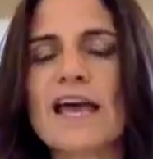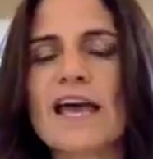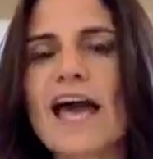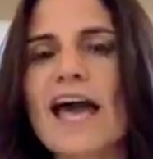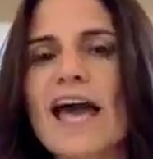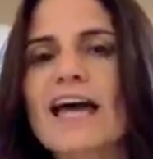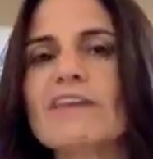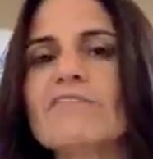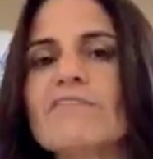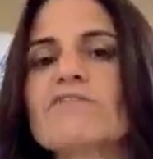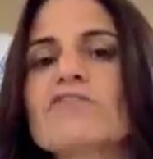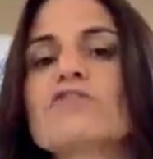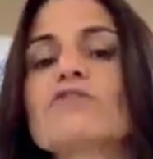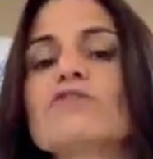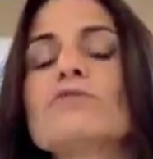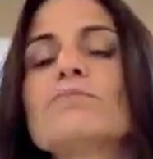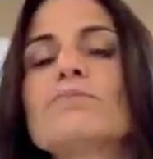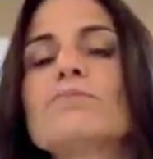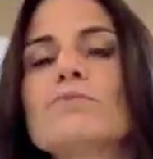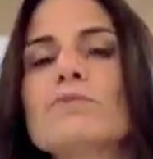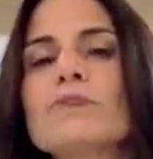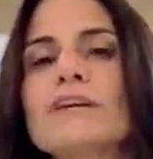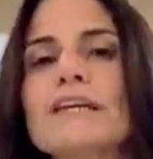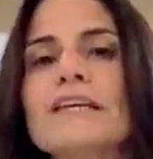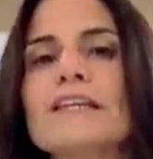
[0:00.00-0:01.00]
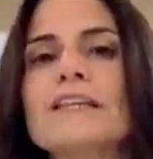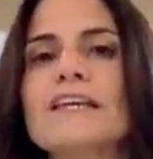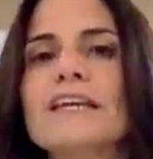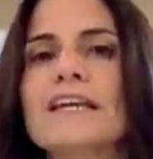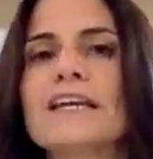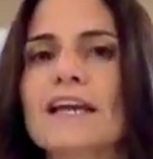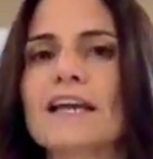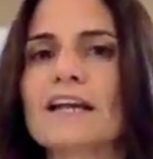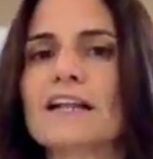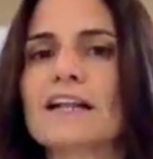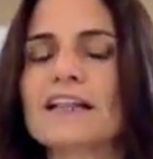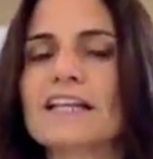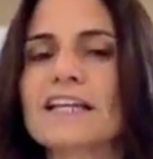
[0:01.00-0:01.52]
and through breathing
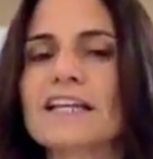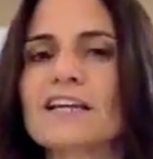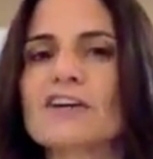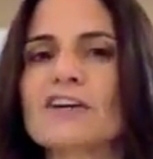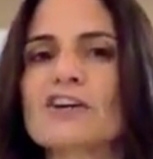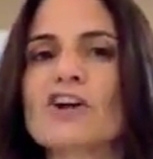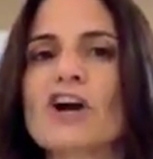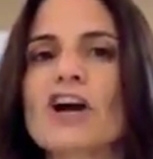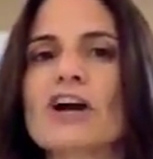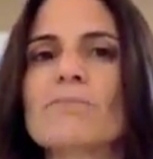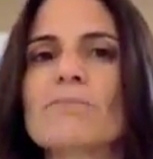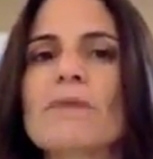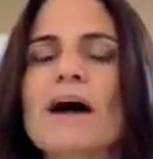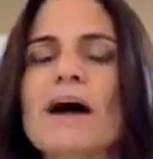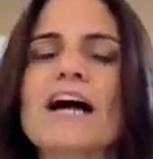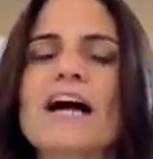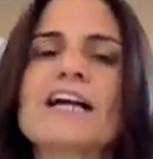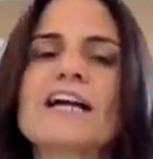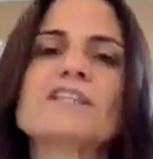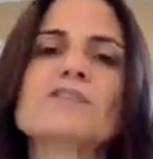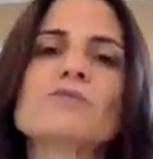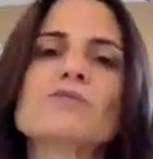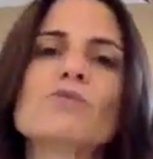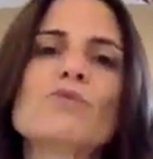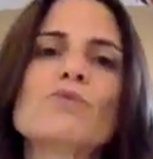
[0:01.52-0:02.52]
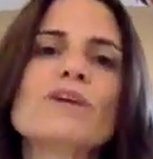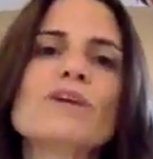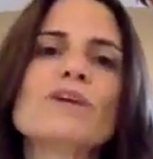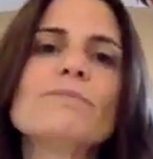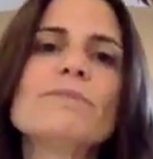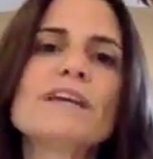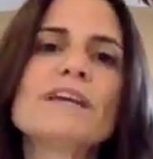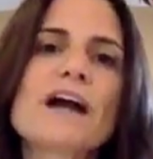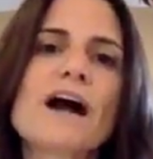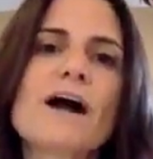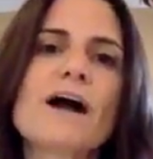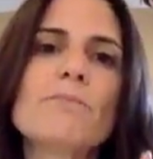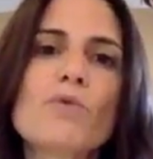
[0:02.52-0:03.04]
and clearing our mind, we
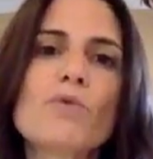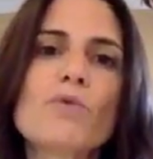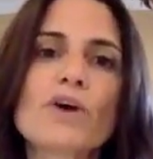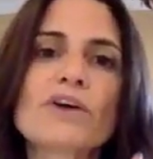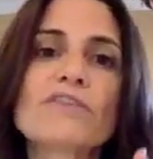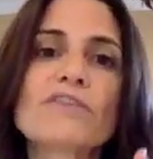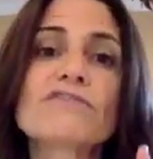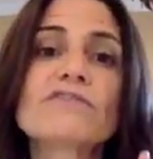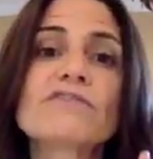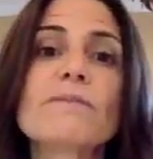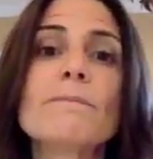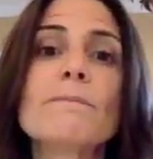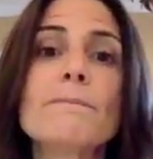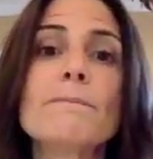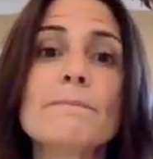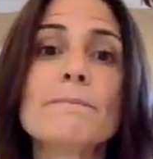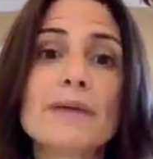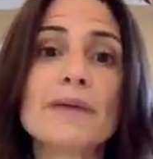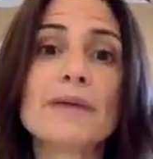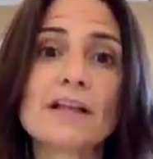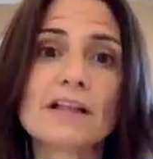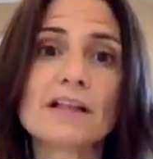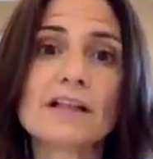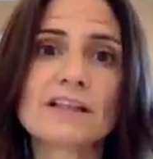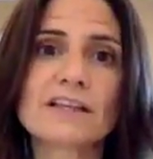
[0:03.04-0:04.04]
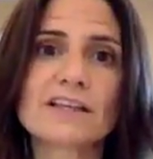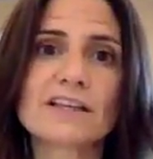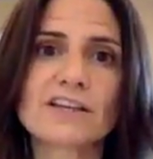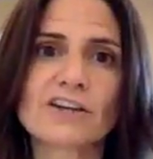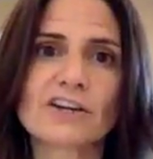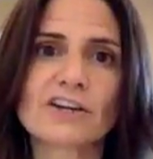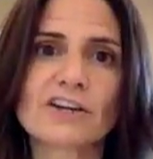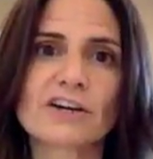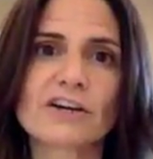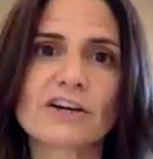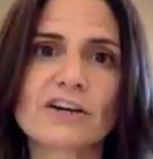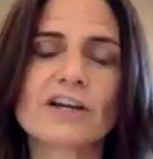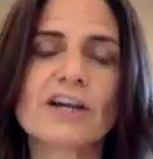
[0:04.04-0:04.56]
become more
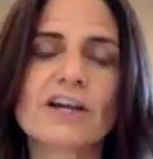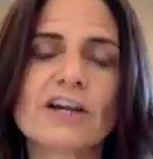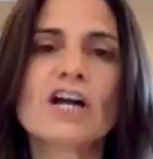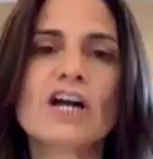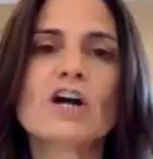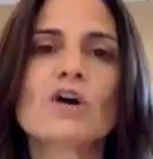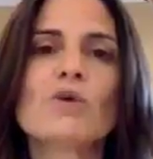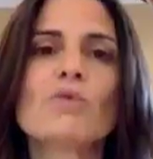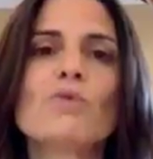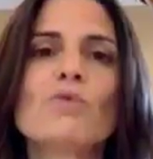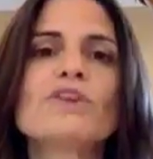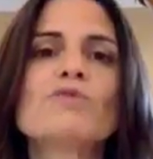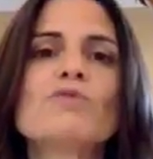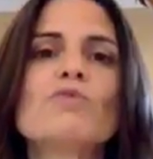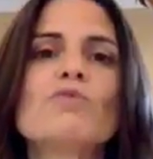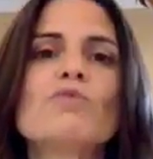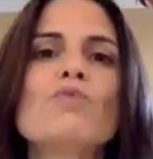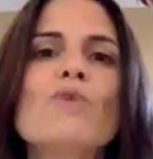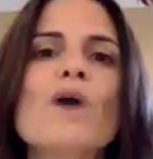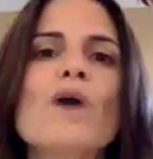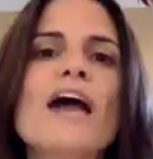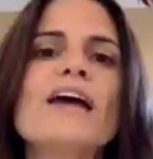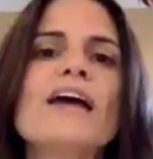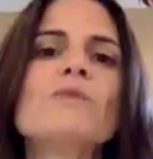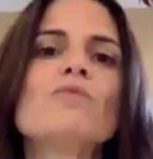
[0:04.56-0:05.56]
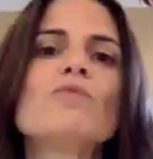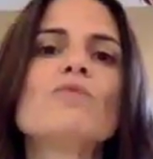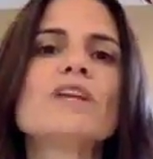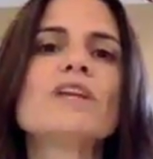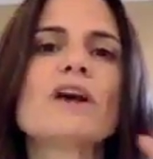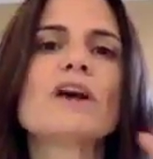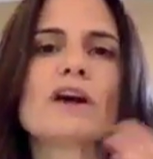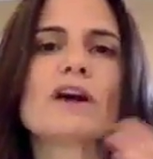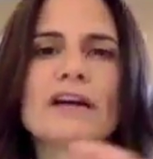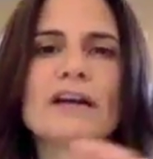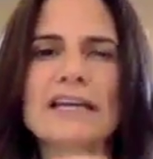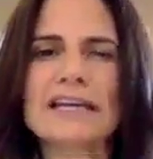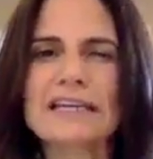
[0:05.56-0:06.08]
familiar with when we
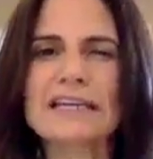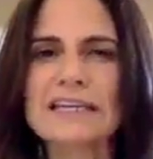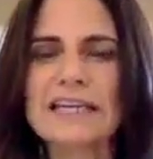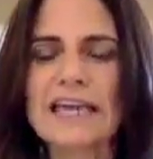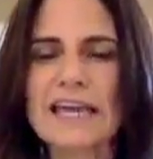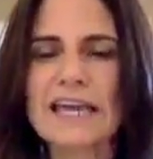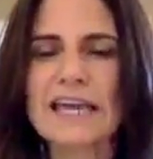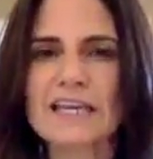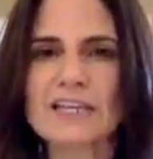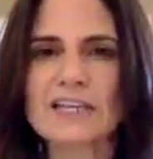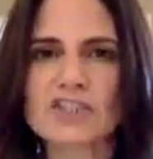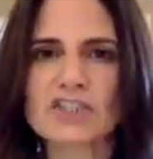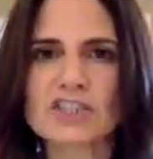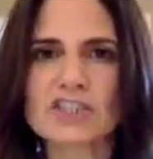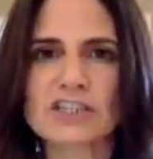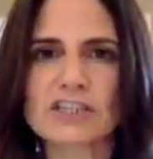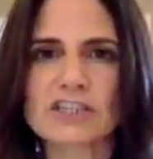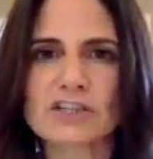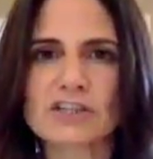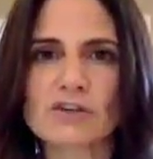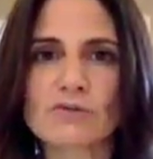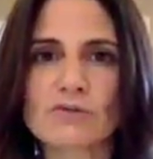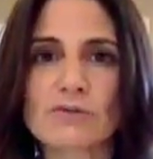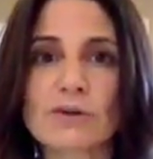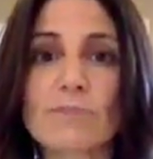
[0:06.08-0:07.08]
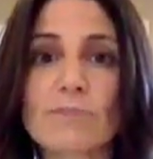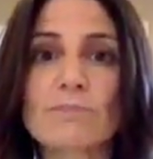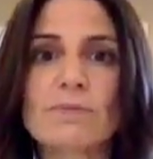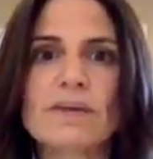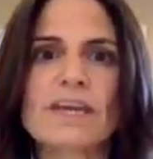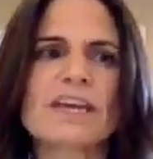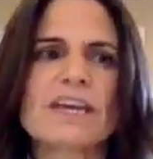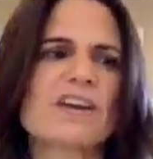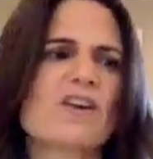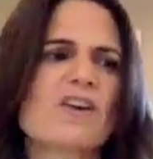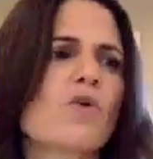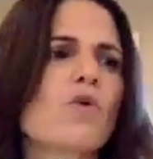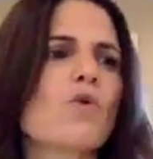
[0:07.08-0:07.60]
are engaged in
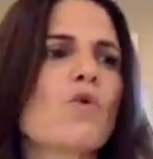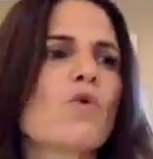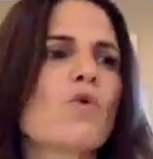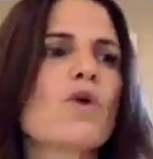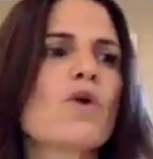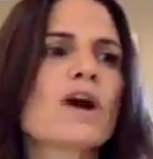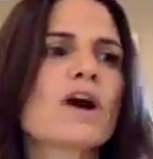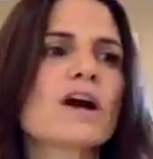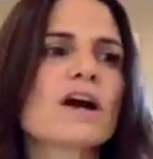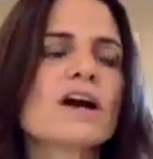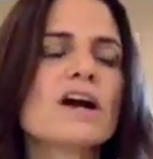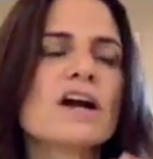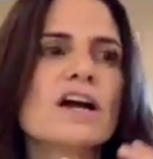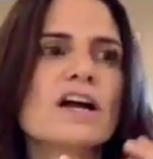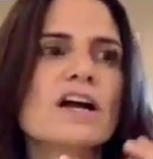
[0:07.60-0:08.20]
gripping or